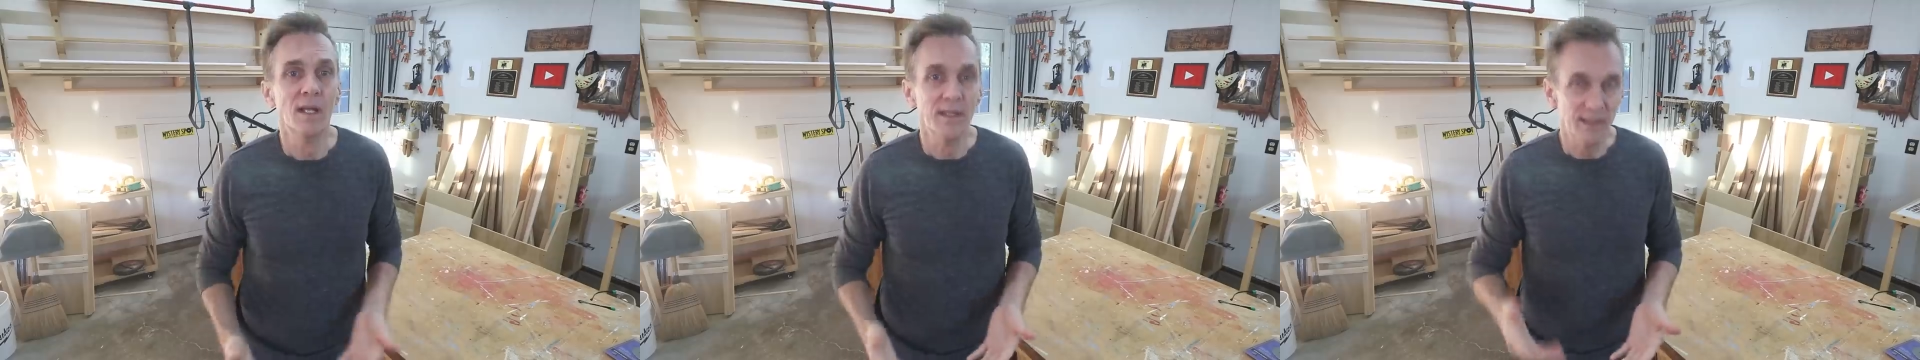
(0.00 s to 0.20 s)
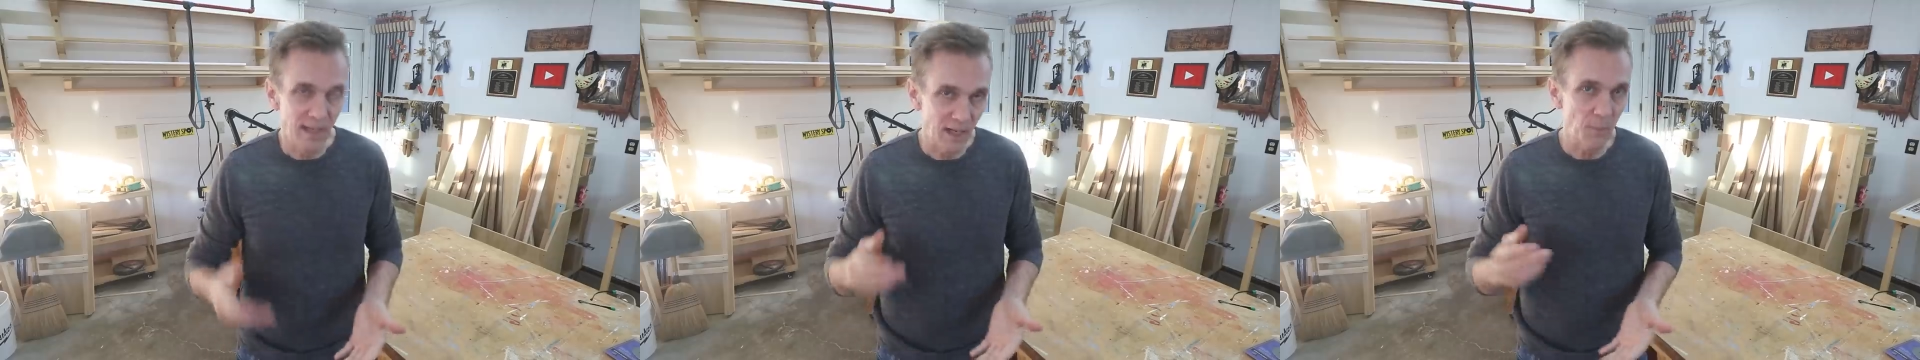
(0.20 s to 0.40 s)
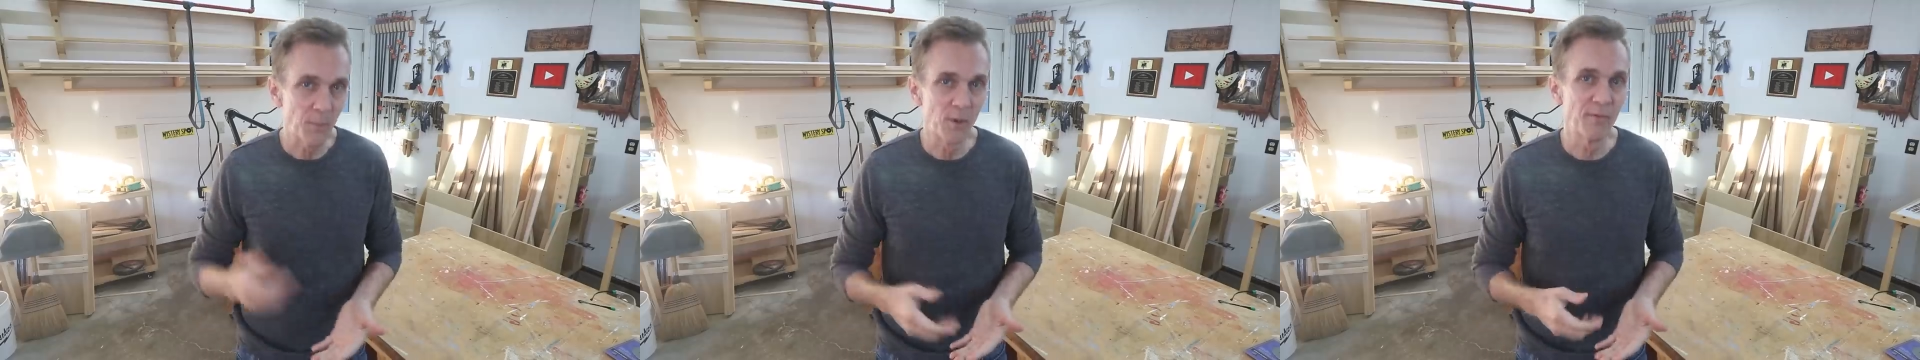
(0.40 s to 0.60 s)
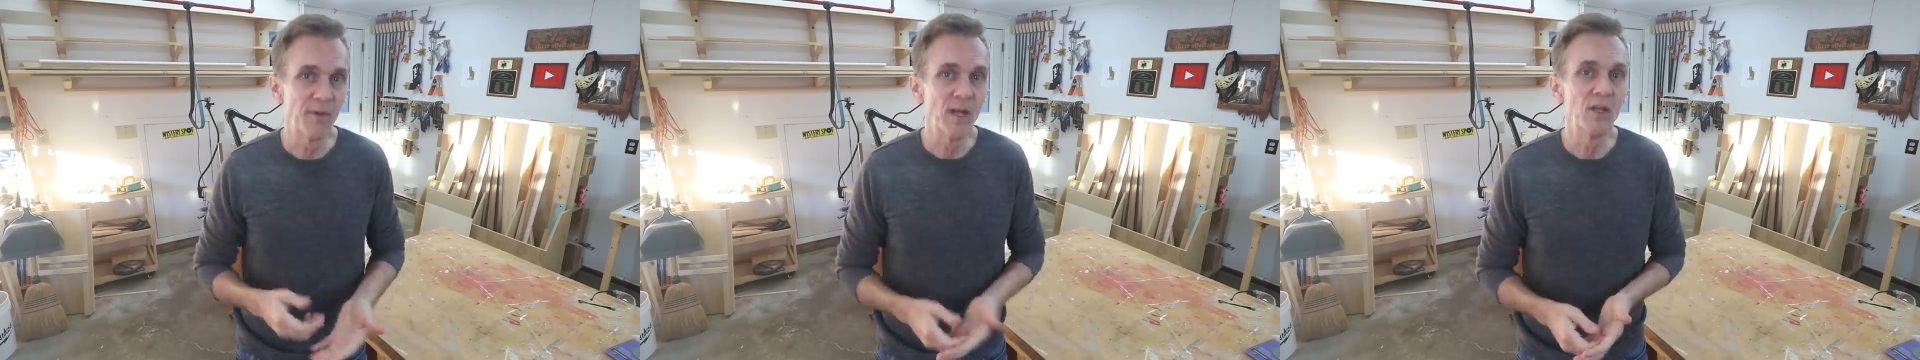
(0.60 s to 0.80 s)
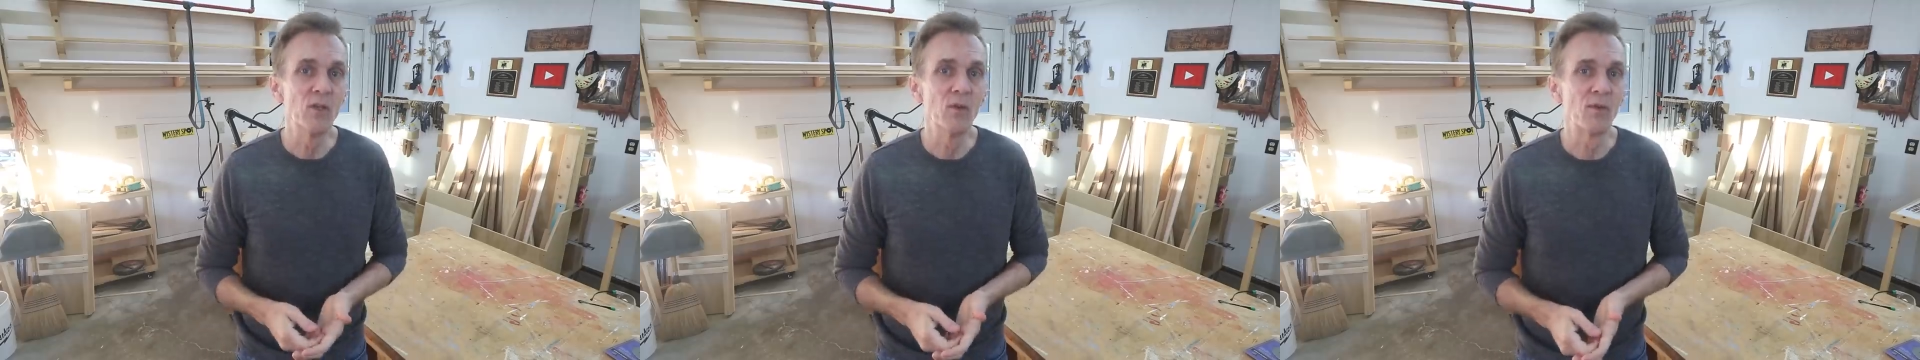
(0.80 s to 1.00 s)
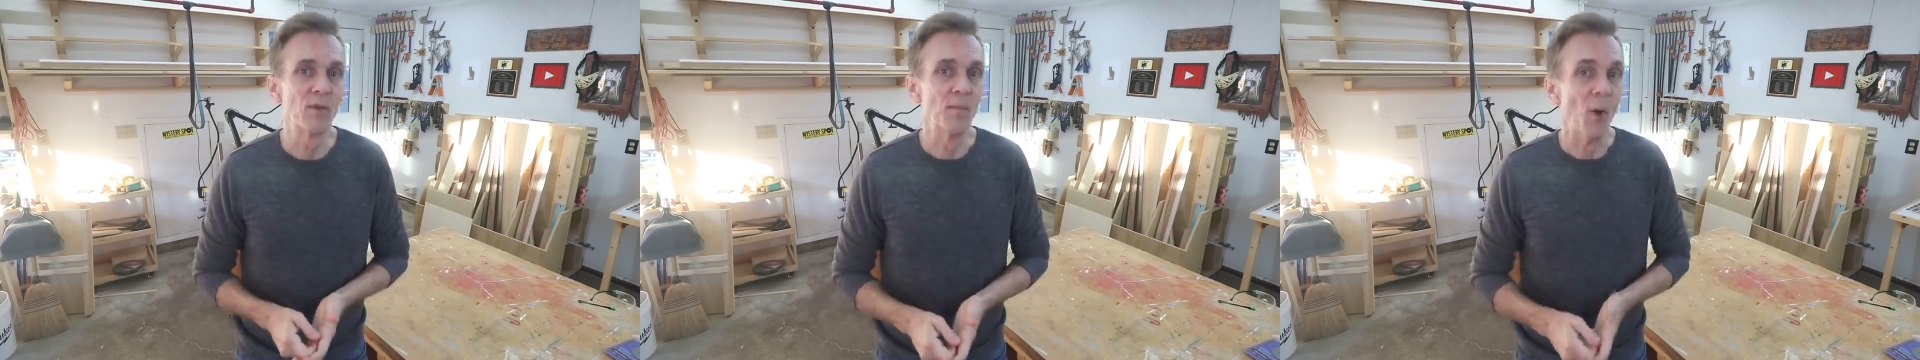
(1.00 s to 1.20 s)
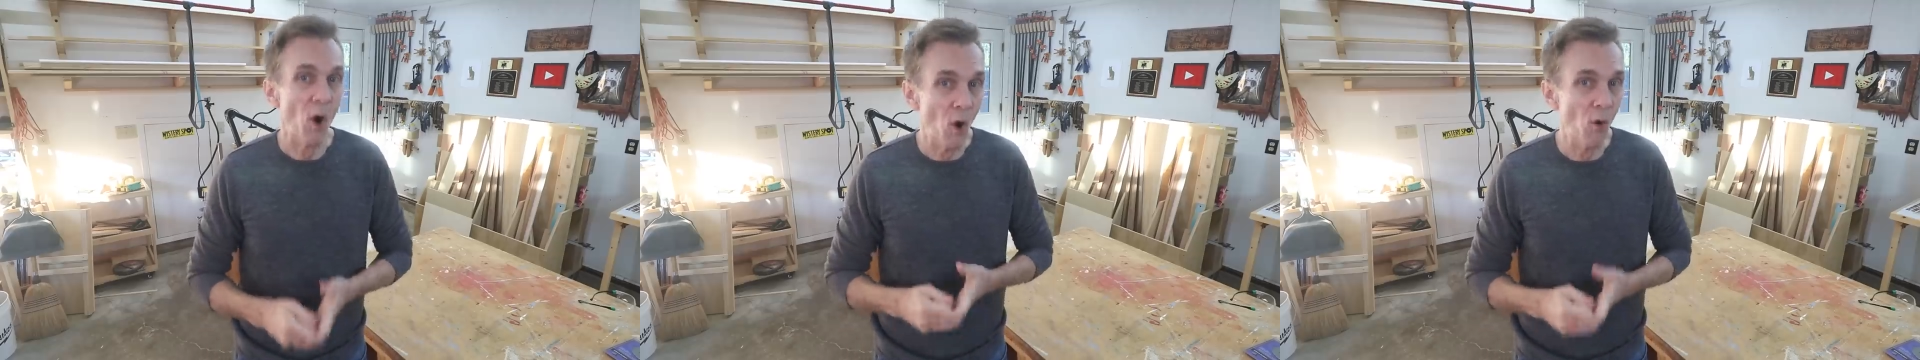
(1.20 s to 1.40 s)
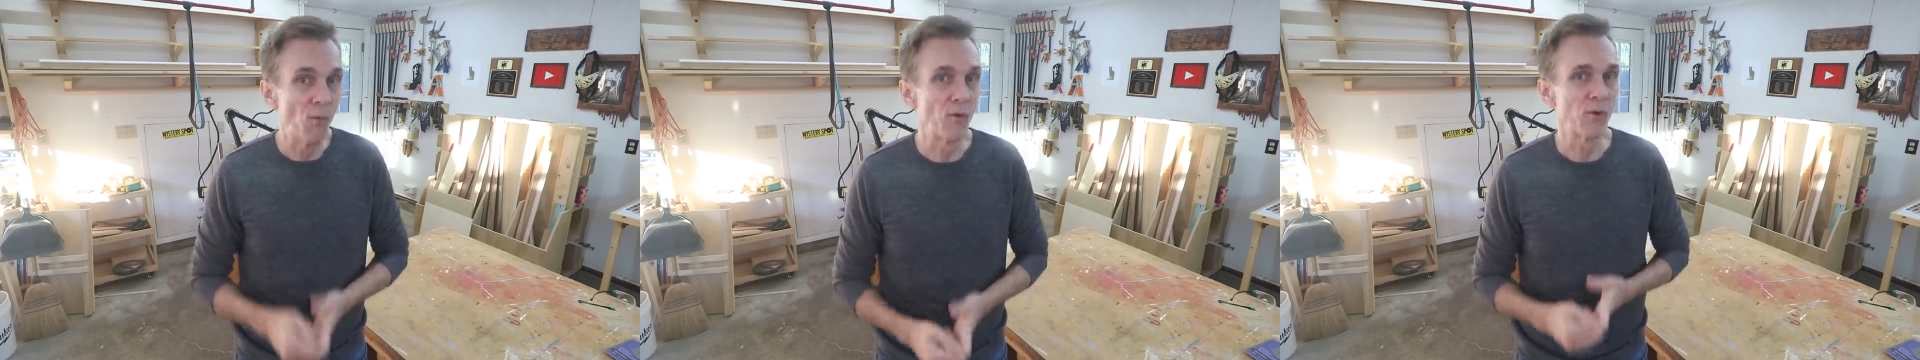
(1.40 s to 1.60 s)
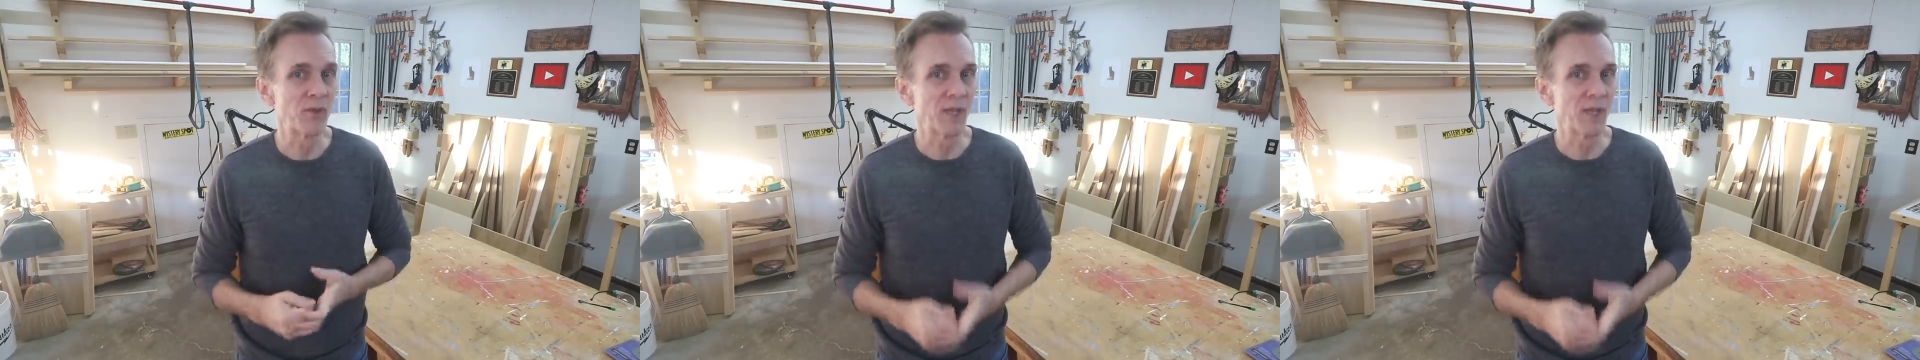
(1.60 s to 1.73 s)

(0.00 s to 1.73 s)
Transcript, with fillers: That'll prevent you from over